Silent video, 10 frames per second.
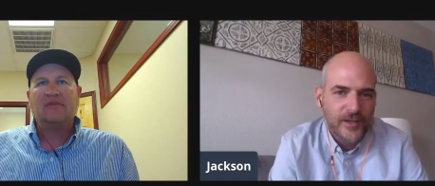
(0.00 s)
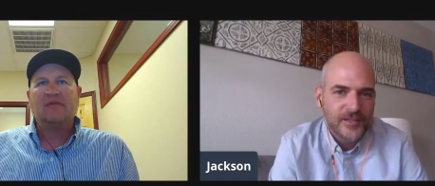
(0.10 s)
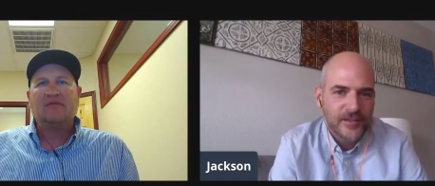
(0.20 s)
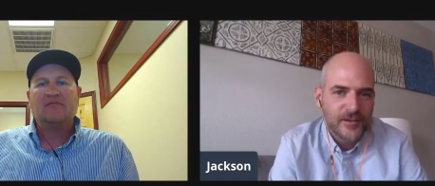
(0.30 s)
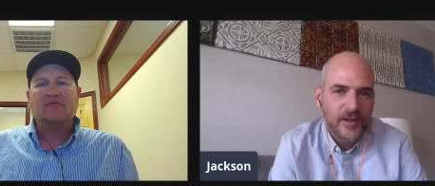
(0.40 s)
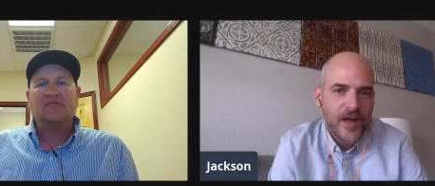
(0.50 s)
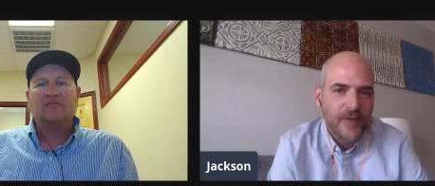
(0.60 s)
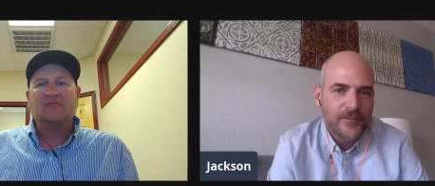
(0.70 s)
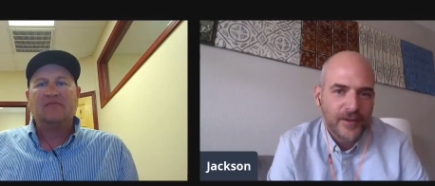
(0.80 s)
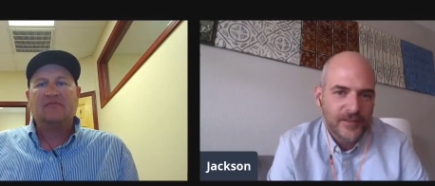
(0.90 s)
Speaker 1: just
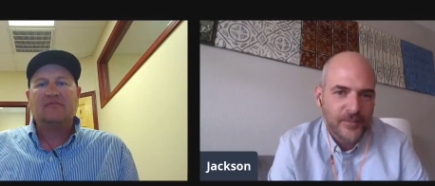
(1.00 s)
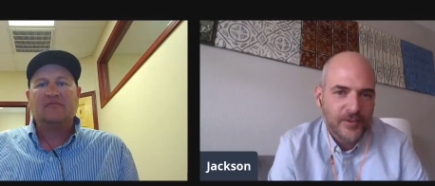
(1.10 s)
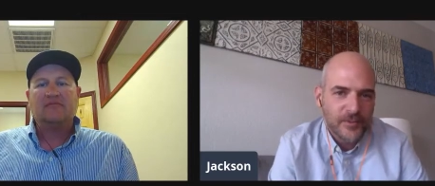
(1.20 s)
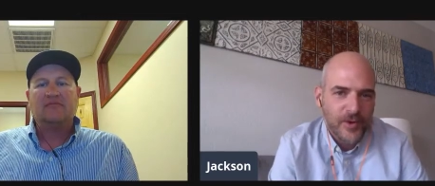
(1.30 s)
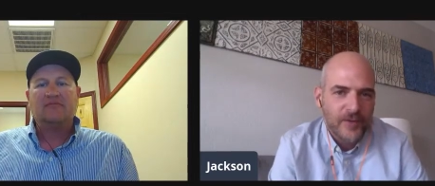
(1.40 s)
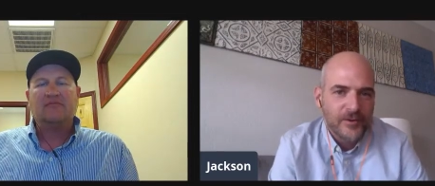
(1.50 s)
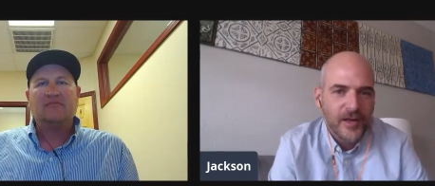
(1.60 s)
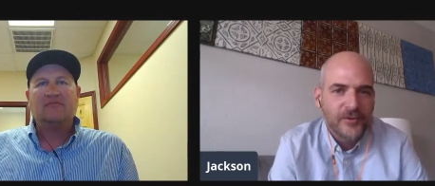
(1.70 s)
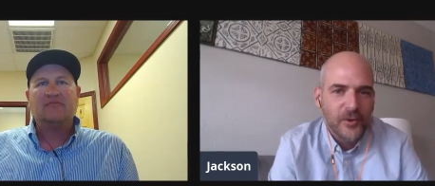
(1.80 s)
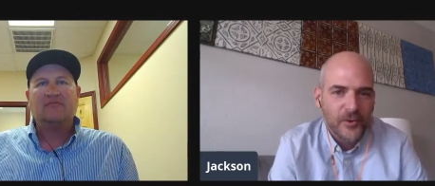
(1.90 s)
I feel like it's up to the private
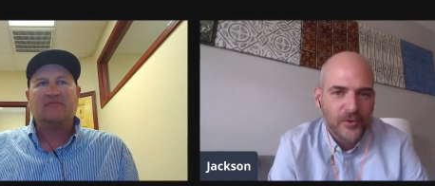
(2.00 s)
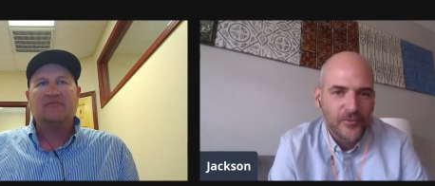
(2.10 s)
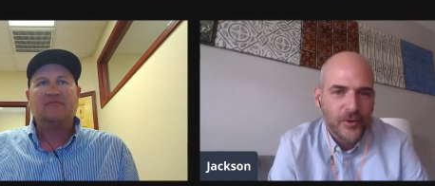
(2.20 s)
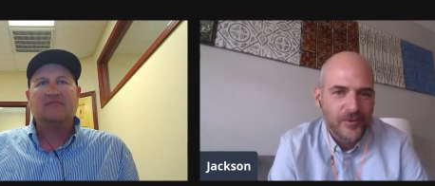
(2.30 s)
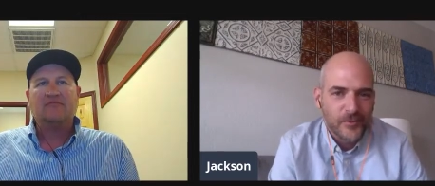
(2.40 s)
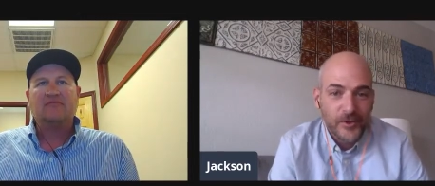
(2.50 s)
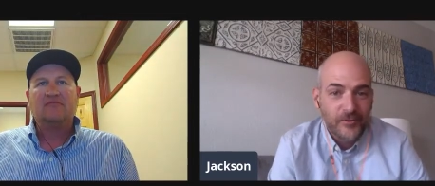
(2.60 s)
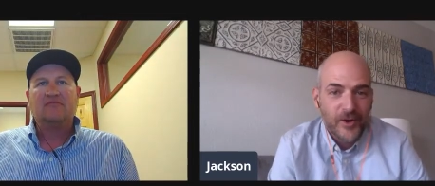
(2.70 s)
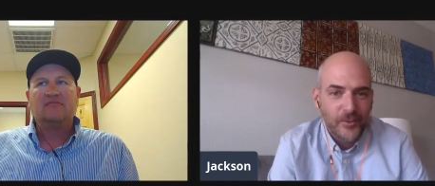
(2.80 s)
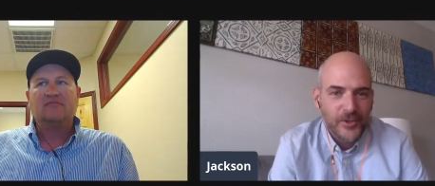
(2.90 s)
landowner of what, what
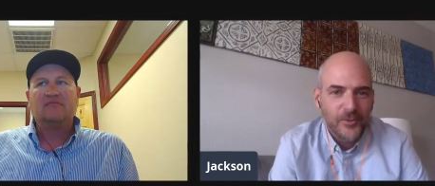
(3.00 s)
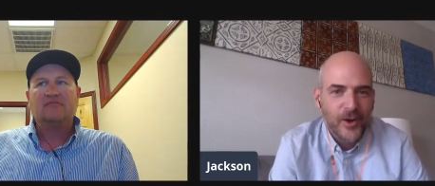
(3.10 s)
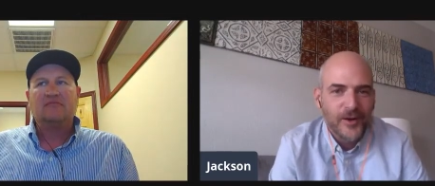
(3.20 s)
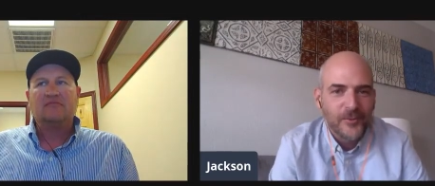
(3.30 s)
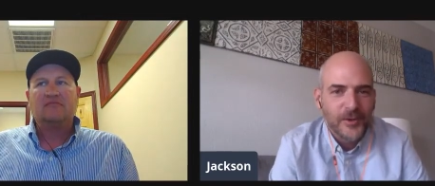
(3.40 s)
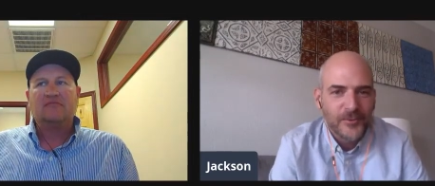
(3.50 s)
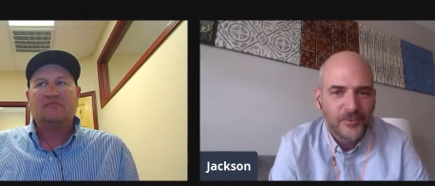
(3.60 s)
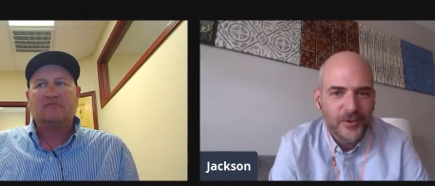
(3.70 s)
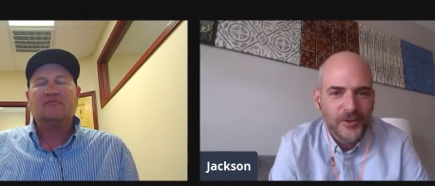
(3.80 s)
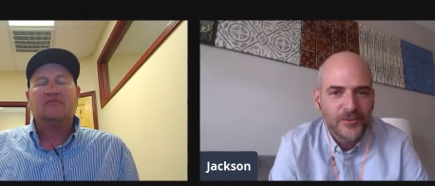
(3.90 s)
right. What do you want? What do you,
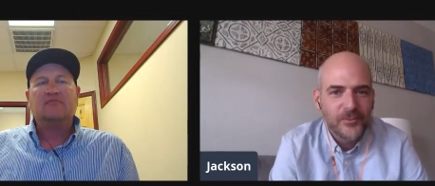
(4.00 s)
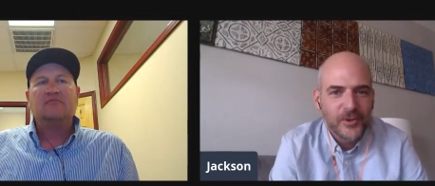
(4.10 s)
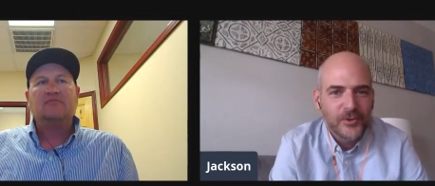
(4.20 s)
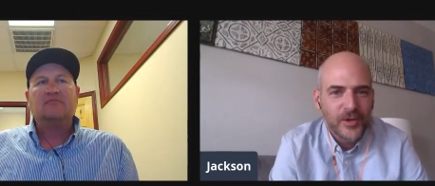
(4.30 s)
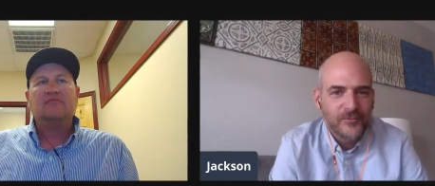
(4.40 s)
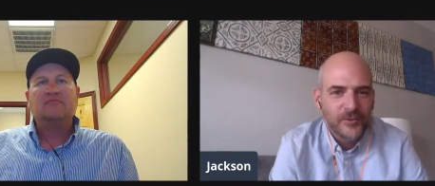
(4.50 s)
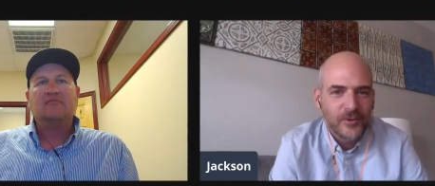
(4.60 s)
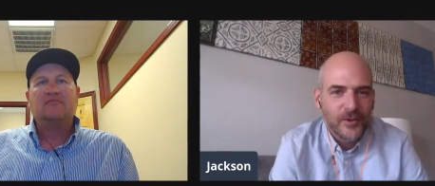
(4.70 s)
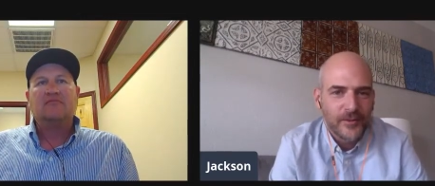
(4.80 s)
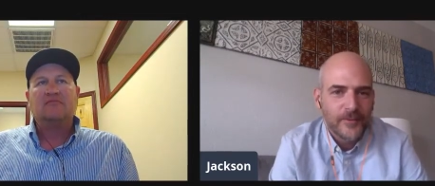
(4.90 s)
what are you what are you
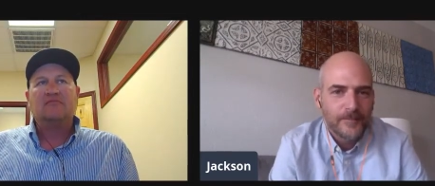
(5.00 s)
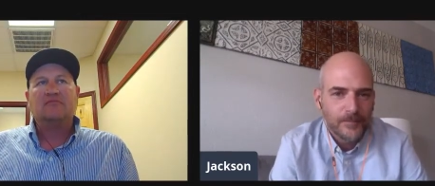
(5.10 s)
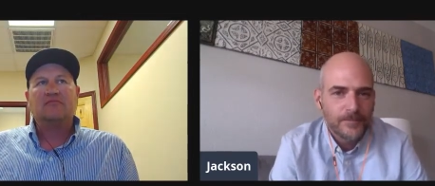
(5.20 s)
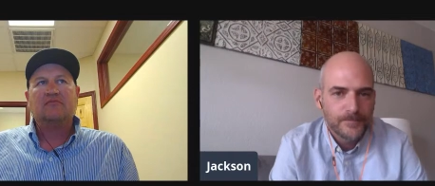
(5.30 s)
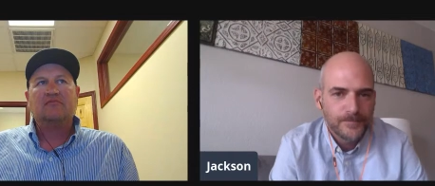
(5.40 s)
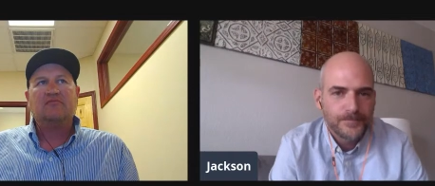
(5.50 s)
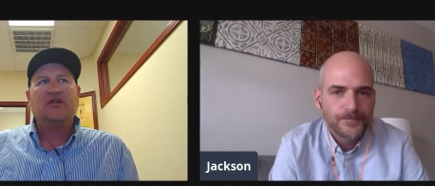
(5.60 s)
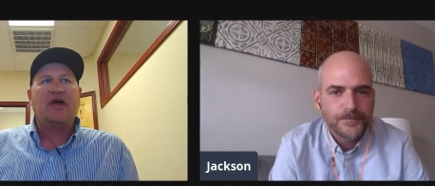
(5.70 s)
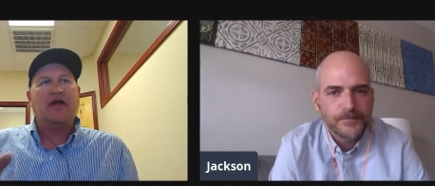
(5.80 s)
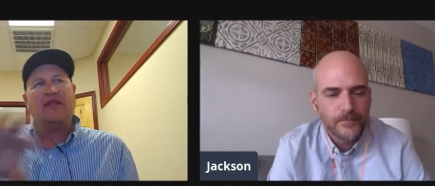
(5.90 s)
comfortable with?
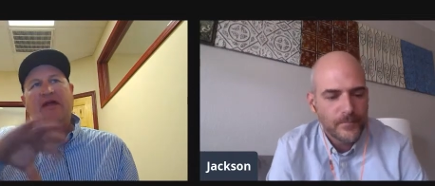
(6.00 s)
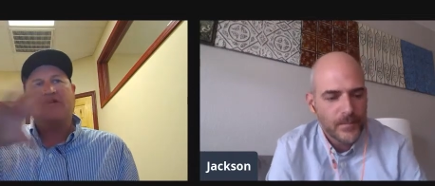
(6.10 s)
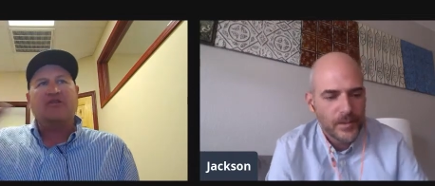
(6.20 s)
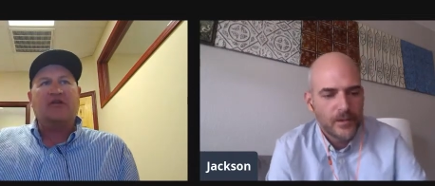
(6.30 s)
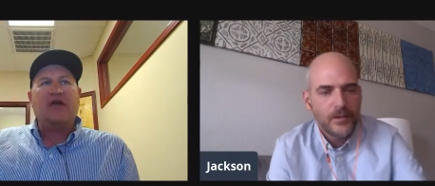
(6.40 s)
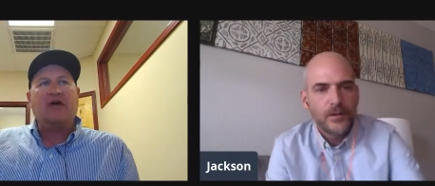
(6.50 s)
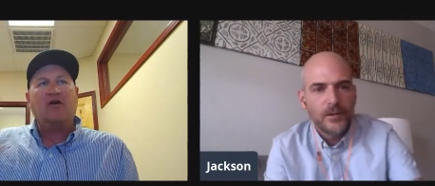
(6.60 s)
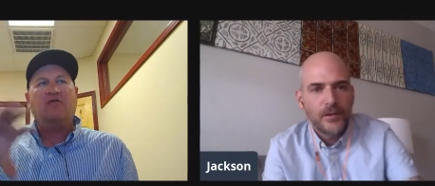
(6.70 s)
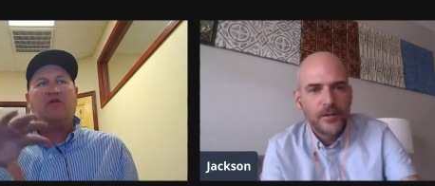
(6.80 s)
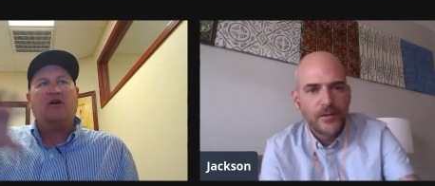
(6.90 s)
Speaker 2: But that that goes to
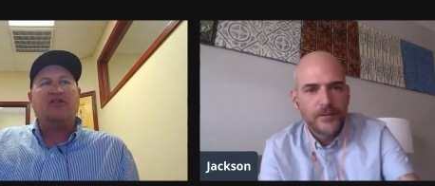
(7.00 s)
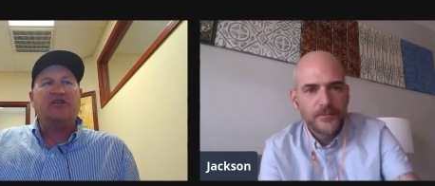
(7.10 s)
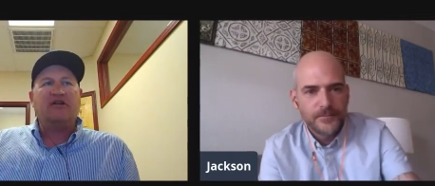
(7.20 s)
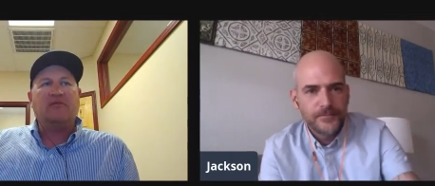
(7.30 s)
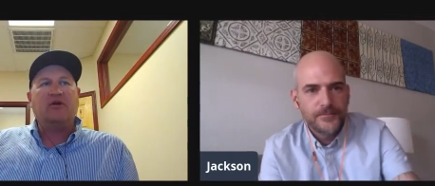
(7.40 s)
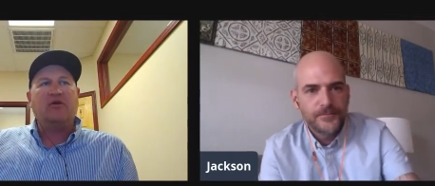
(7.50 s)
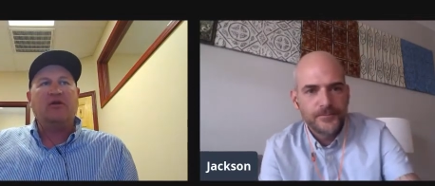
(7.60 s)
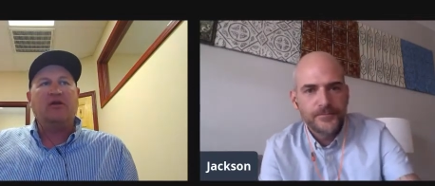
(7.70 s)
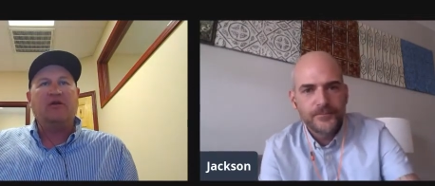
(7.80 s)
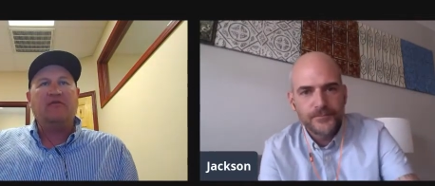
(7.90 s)
that overarching
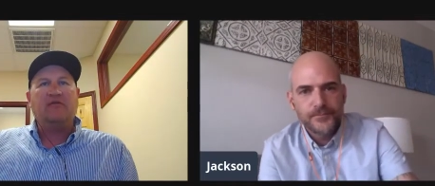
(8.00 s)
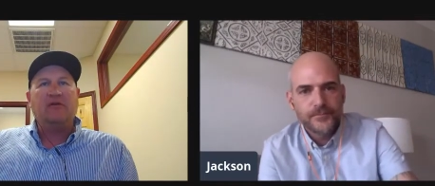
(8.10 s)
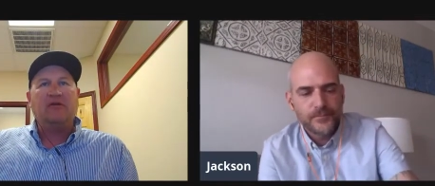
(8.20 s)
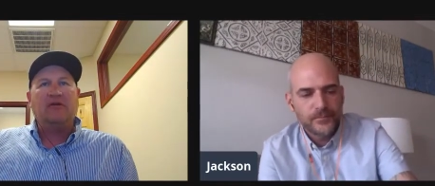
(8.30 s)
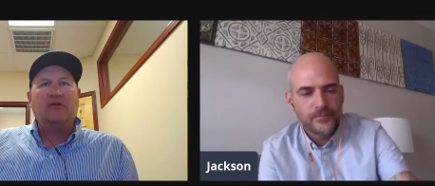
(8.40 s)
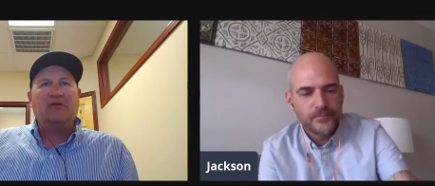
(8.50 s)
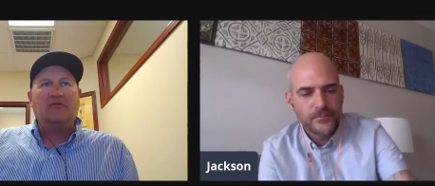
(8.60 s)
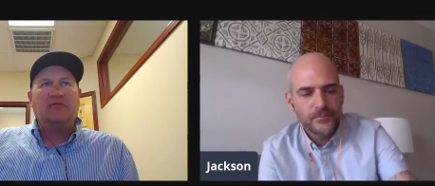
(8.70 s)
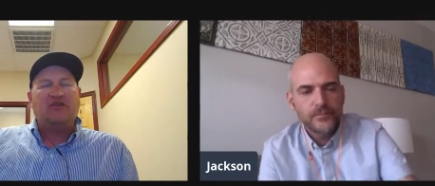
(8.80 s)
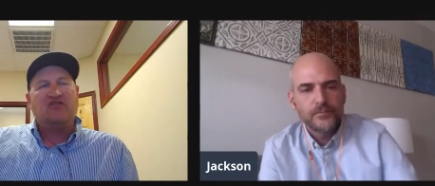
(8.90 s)
component of
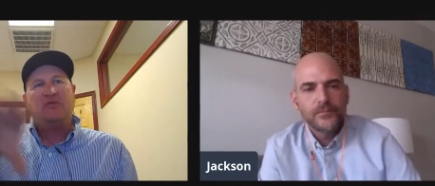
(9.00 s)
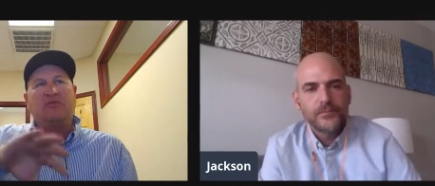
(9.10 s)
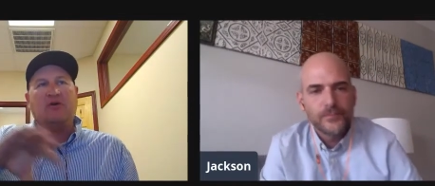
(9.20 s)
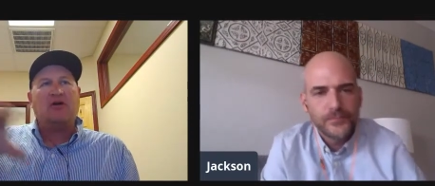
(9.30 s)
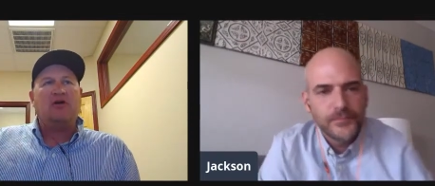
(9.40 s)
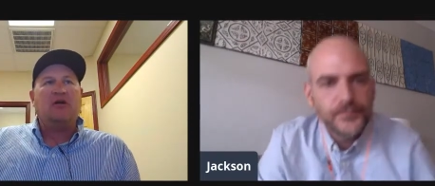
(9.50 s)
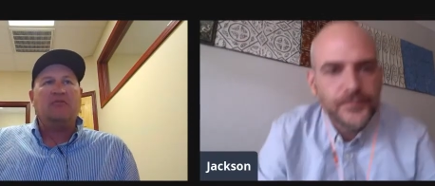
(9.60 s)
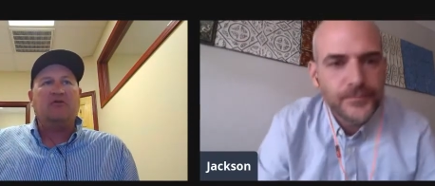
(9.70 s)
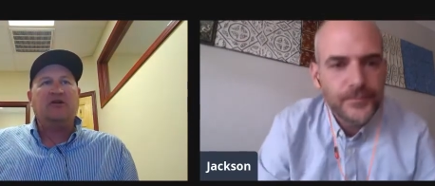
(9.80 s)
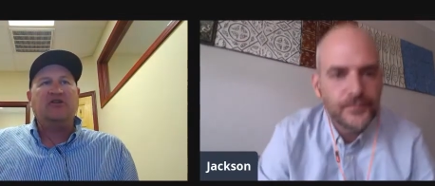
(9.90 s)
that should be part of your
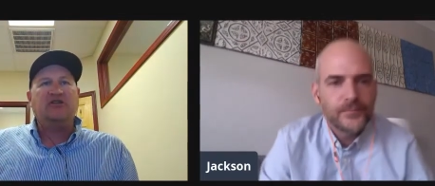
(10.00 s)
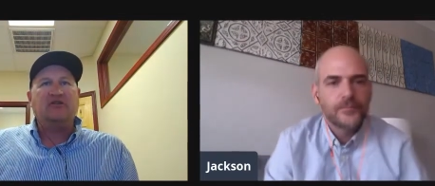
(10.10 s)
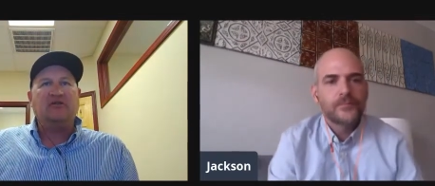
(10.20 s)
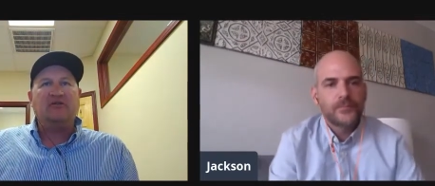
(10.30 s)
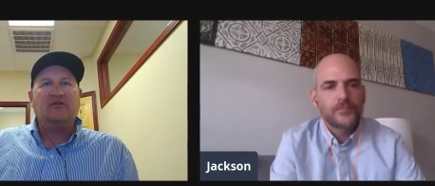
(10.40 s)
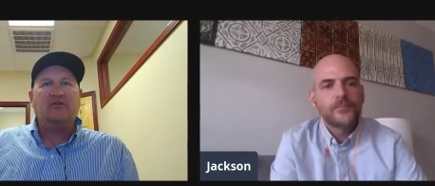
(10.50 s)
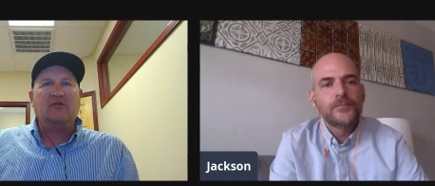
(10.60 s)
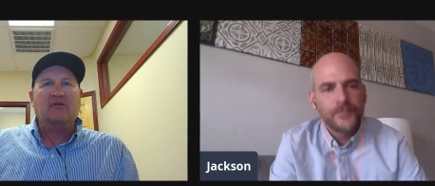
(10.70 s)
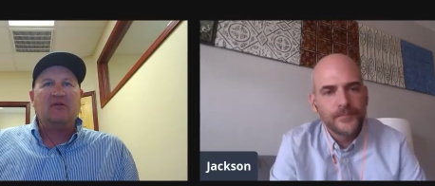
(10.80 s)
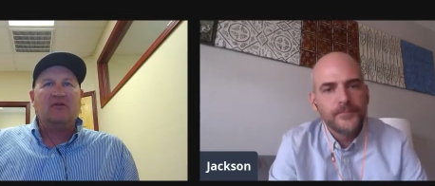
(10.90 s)
operation.
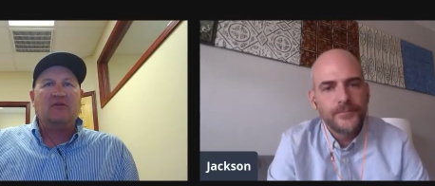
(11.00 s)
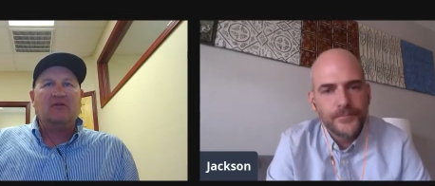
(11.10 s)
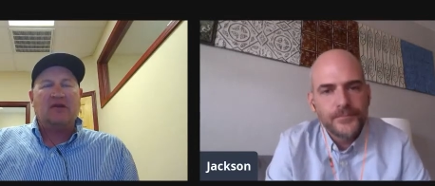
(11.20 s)
Mm-hmm.